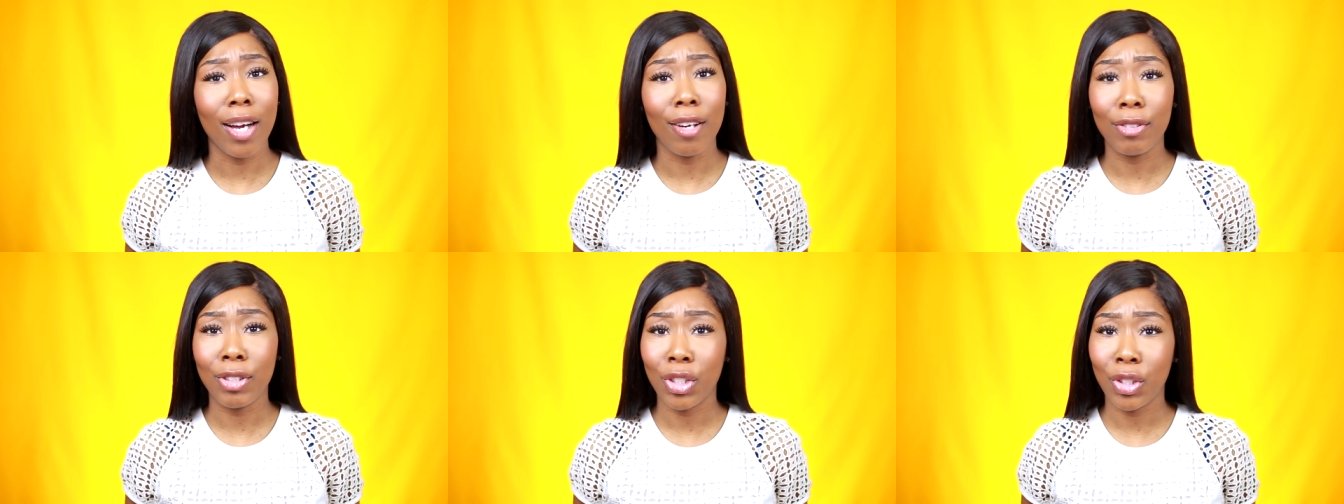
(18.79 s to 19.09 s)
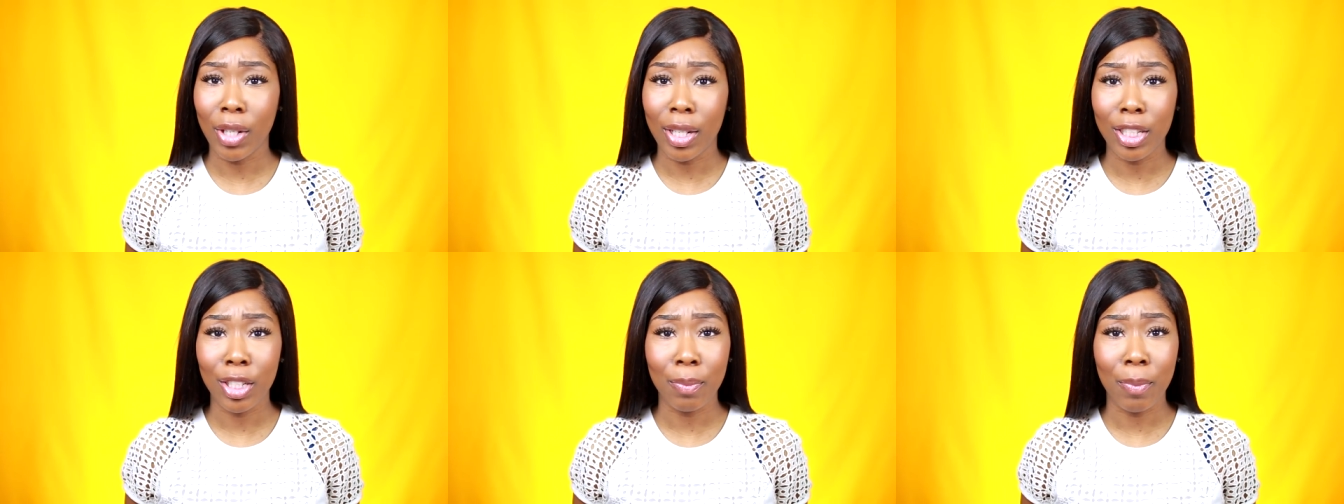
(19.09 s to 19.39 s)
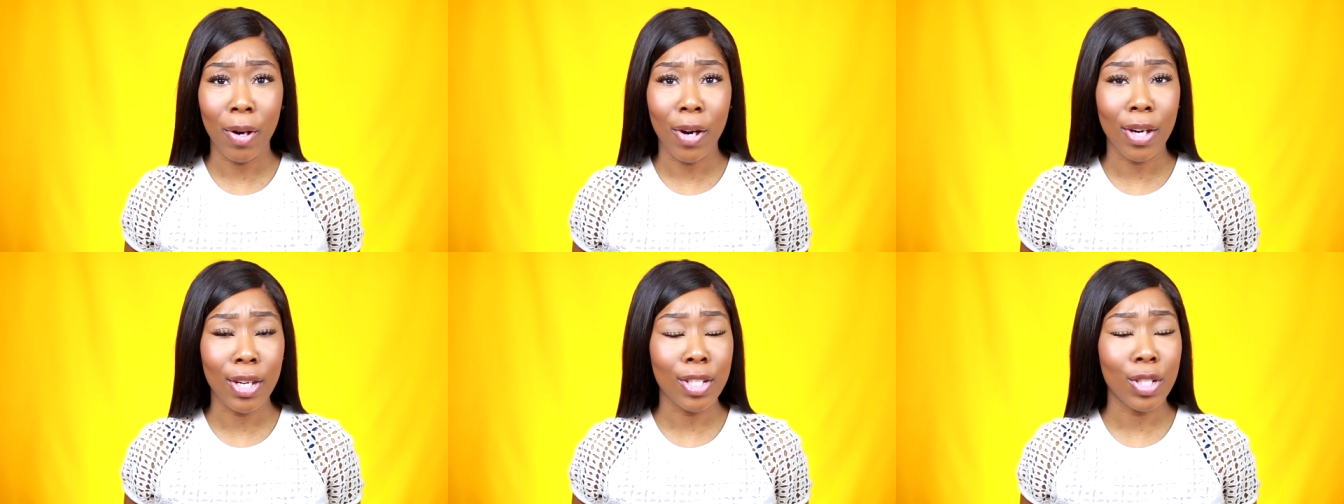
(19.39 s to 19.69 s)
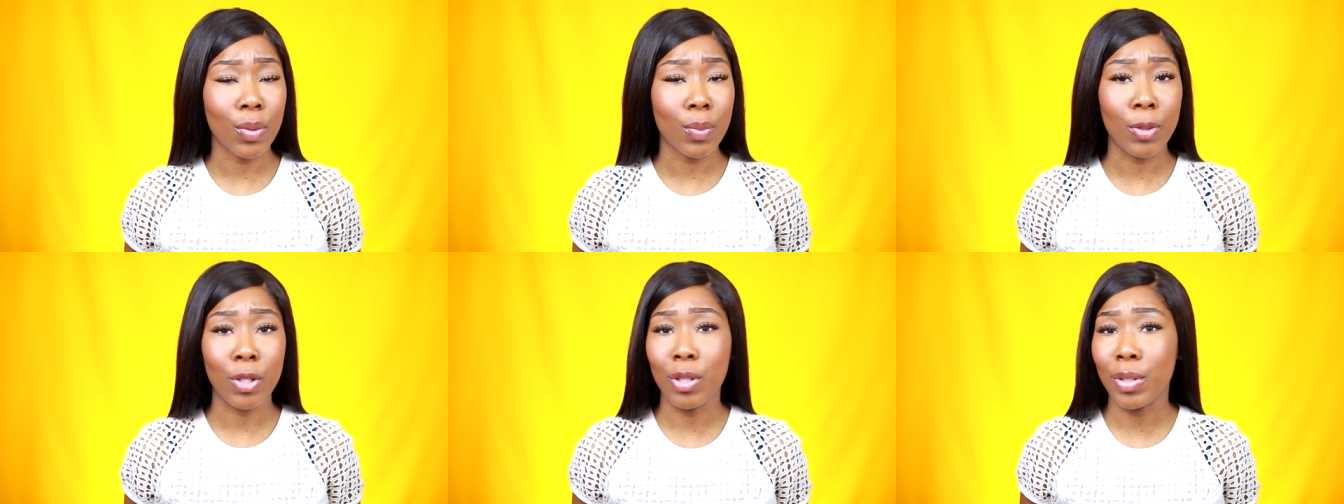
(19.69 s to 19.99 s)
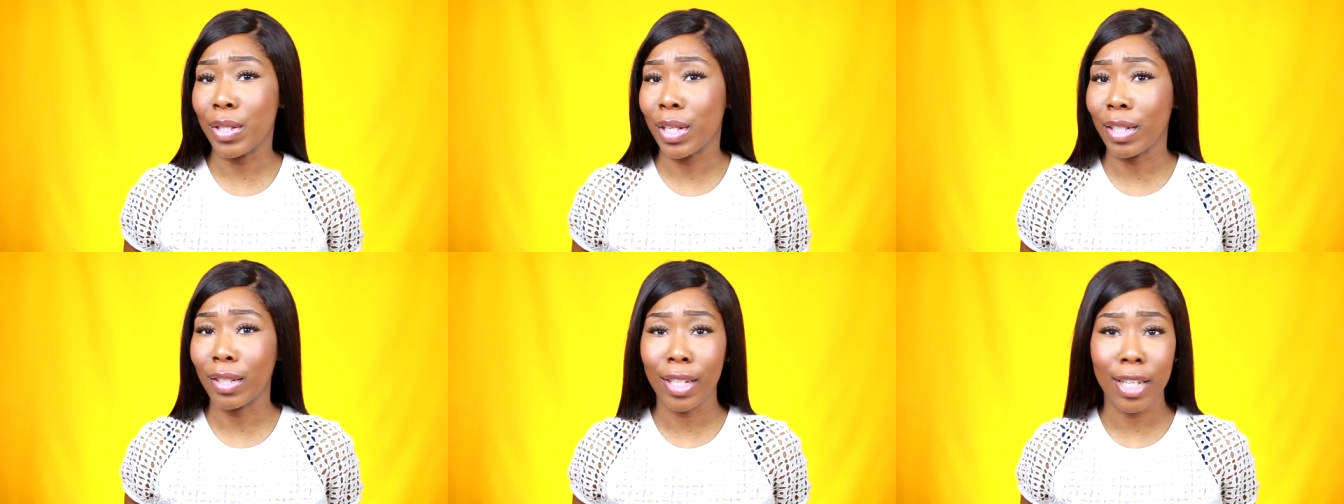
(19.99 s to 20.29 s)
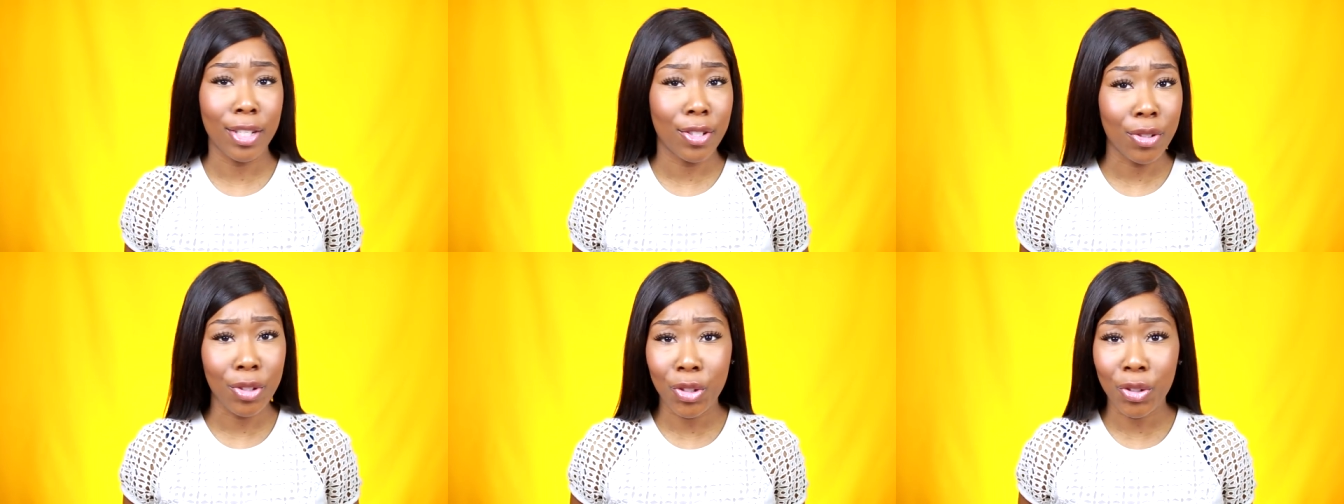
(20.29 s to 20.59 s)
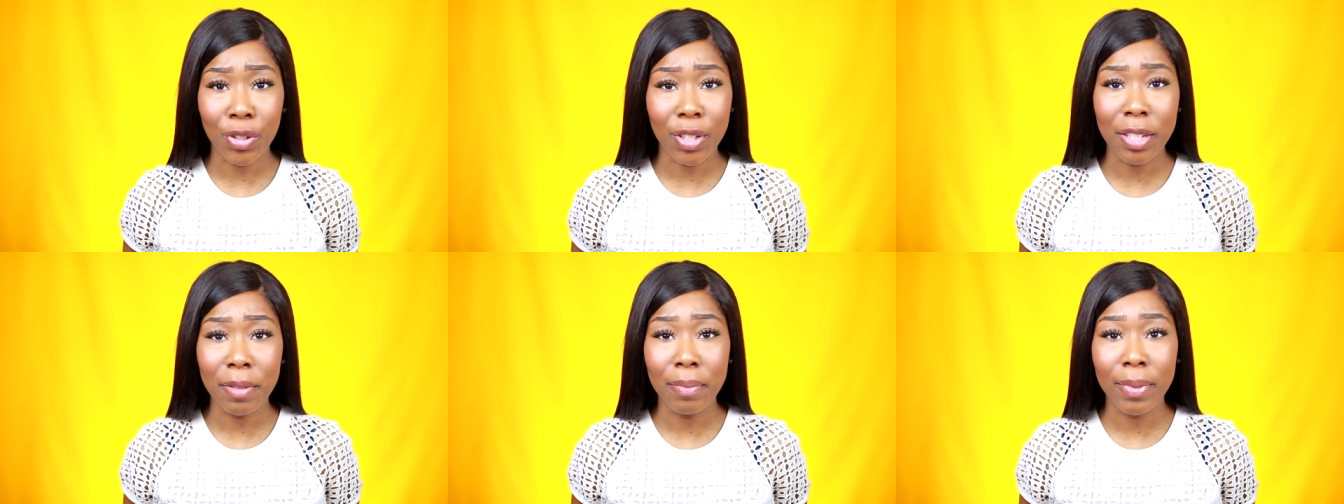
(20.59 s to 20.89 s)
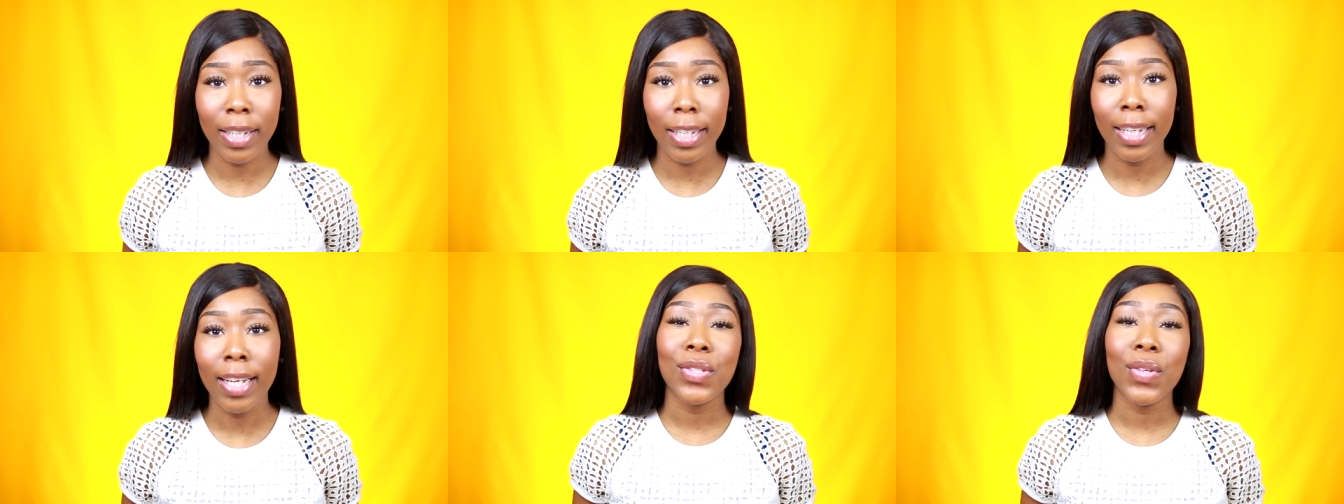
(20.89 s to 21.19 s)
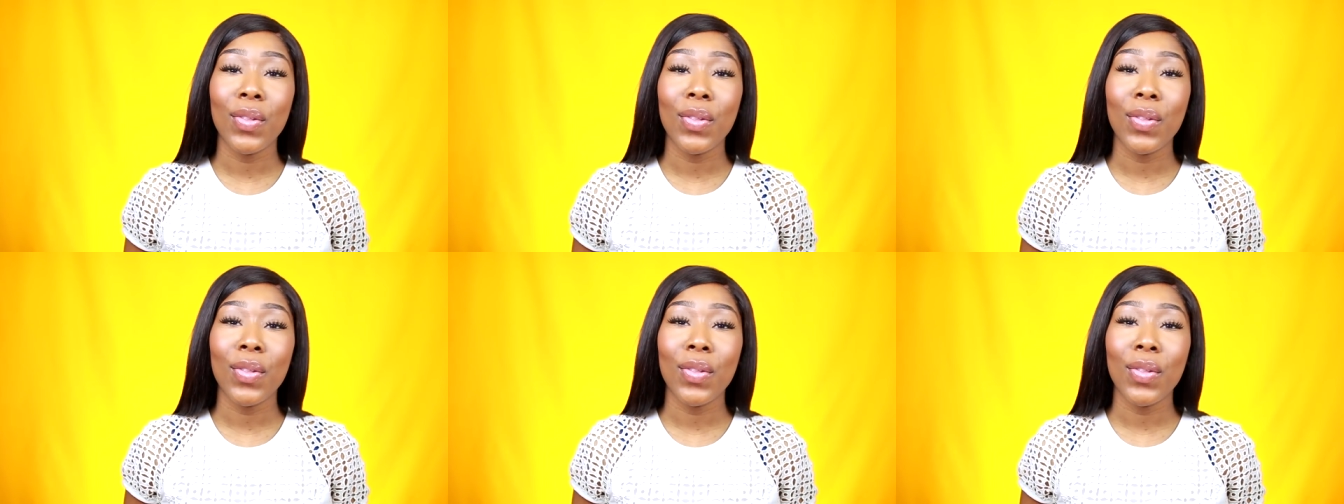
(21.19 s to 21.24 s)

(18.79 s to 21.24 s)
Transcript: of stretch marks using laser treatment.